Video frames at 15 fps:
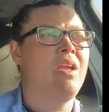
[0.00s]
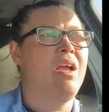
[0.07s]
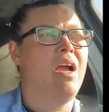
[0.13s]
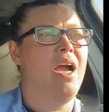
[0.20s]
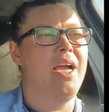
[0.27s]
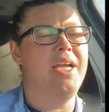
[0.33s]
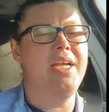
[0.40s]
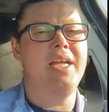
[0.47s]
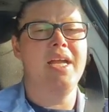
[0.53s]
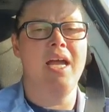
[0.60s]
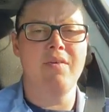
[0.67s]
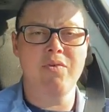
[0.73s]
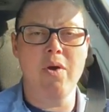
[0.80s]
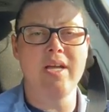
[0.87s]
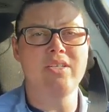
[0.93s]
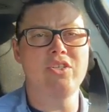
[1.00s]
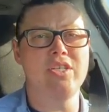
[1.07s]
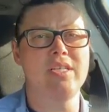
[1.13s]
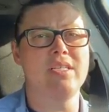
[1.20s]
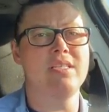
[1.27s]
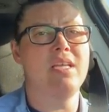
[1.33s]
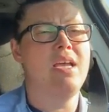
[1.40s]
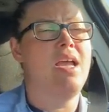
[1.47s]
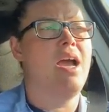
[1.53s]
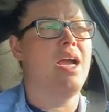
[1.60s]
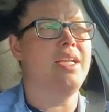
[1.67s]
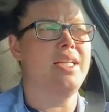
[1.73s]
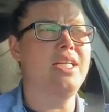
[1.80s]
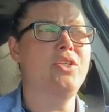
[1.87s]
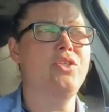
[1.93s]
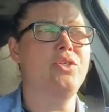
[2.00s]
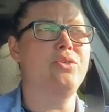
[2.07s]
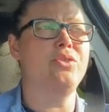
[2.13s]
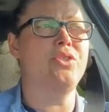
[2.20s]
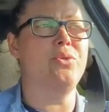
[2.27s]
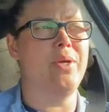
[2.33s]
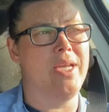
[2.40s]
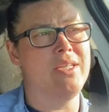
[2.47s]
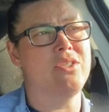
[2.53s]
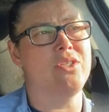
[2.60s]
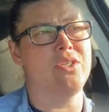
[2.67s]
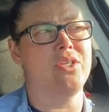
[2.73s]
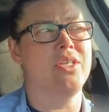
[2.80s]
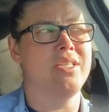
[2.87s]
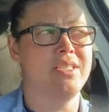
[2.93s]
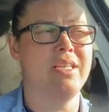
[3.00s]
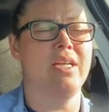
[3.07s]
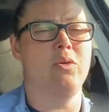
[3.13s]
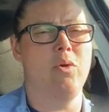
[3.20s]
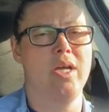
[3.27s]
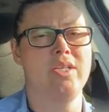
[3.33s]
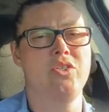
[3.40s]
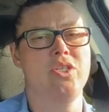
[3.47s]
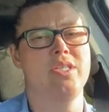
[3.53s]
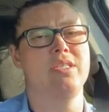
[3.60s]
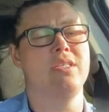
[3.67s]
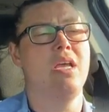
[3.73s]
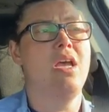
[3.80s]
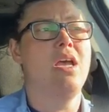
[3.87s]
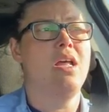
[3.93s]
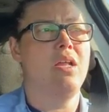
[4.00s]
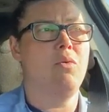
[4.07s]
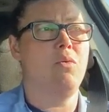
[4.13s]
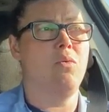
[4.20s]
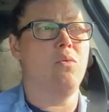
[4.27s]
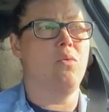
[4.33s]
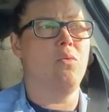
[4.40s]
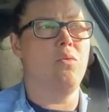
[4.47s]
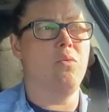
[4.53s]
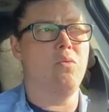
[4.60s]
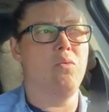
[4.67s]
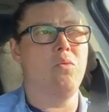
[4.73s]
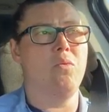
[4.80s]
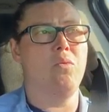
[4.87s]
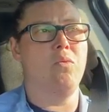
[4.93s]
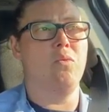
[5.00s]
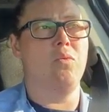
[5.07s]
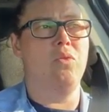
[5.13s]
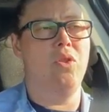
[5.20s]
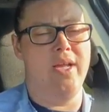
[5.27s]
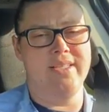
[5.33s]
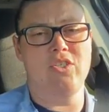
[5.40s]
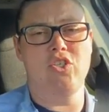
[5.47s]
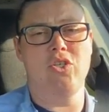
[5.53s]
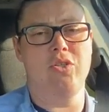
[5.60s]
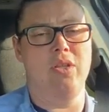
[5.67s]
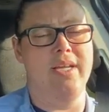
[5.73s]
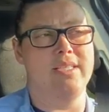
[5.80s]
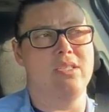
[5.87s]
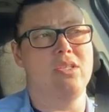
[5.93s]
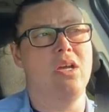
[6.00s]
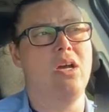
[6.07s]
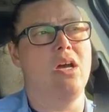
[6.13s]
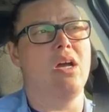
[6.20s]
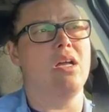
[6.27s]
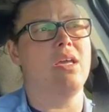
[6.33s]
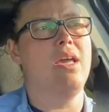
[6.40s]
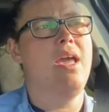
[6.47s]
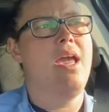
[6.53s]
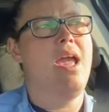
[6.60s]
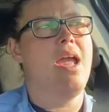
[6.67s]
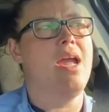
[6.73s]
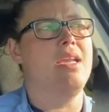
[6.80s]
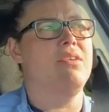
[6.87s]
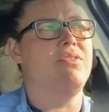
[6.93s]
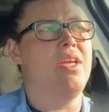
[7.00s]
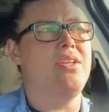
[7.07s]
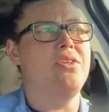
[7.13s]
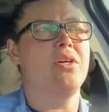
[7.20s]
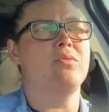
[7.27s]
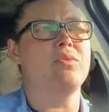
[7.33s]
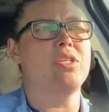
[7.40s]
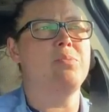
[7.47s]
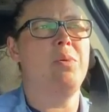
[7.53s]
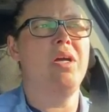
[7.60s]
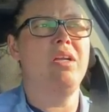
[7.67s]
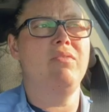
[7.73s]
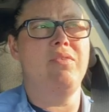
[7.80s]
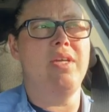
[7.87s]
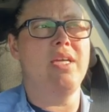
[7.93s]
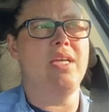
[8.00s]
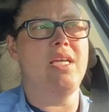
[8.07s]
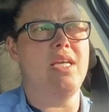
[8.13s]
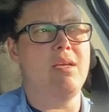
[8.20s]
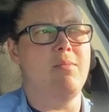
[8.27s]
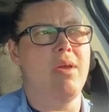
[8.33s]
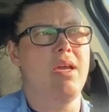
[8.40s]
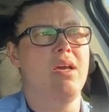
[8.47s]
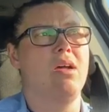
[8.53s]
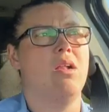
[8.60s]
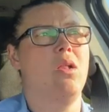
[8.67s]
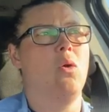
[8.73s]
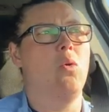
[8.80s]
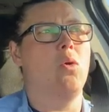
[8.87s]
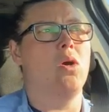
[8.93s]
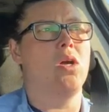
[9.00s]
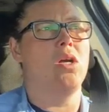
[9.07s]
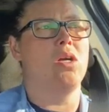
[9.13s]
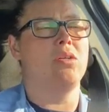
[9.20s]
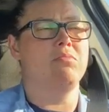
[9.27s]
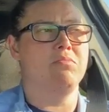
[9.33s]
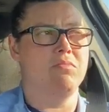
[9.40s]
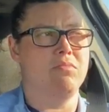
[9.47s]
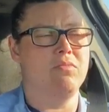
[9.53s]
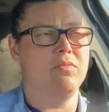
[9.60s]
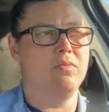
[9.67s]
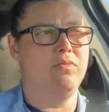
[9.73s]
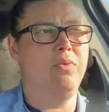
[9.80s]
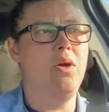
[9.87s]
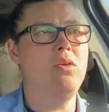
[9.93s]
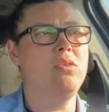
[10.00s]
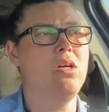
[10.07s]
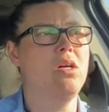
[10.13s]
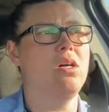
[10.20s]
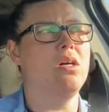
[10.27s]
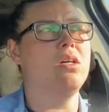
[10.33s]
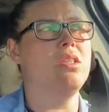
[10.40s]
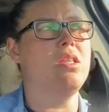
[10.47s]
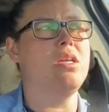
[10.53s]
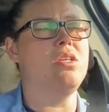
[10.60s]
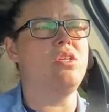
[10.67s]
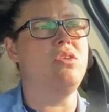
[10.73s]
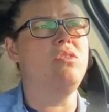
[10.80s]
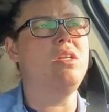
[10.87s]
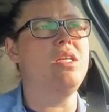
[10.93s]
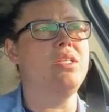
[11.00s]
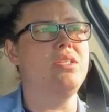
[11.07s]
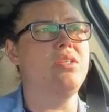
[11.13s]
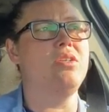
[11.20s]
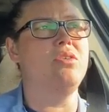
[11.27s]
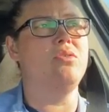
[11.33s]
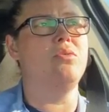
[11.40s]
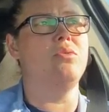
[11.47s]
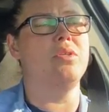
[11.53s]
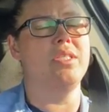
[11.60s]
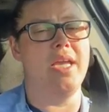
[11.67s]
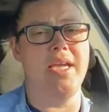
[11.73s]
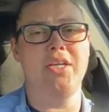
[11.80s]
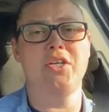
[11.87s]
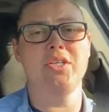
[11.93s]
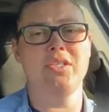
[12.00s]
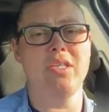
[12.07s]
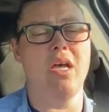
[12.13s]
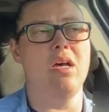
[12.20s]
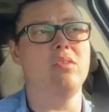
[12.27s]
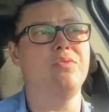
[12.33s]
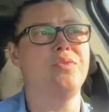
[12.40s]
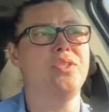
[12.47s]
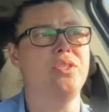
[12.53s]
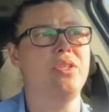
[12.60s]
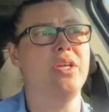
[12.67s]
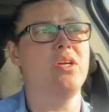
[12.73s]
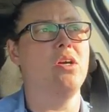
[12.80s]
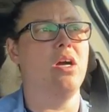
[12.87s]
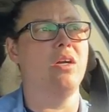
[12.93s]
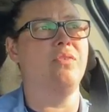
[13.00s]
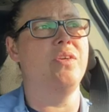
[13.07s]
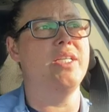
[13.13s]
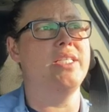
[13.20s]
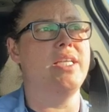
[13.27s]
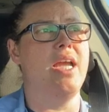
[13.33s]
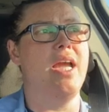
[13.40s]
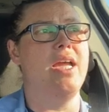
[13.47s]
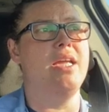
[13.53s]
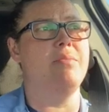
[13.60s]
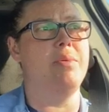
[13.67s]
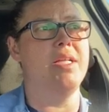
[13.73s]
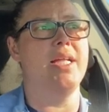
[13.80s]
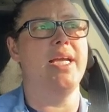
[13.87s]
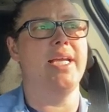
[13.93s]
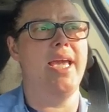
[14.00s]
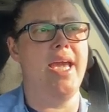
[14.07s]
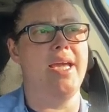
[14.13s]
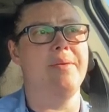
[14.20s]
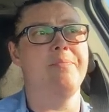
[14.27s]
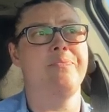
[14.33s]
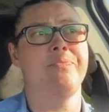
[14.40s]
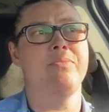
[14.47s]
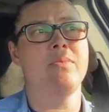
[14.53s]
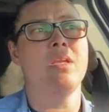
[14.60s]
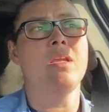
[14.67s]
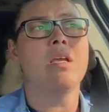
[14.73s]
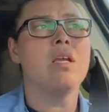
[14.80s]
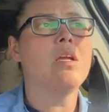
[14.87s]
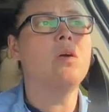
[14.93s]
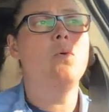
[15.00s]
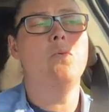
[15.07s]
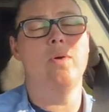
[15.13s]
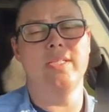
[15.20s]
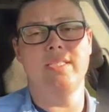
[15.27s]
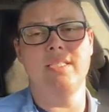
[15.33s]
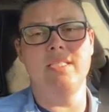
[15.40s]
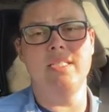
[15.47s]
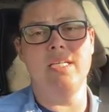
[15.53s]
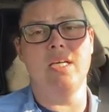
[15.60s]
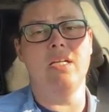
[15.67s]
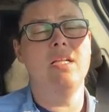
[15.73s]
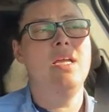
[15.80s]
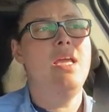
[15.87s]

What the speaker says: I have questions. I need you to answer said questions. Let's talk. And if they don't respond via email or phone call, then you need to take yourself to their office and be like, hey, what's the deal?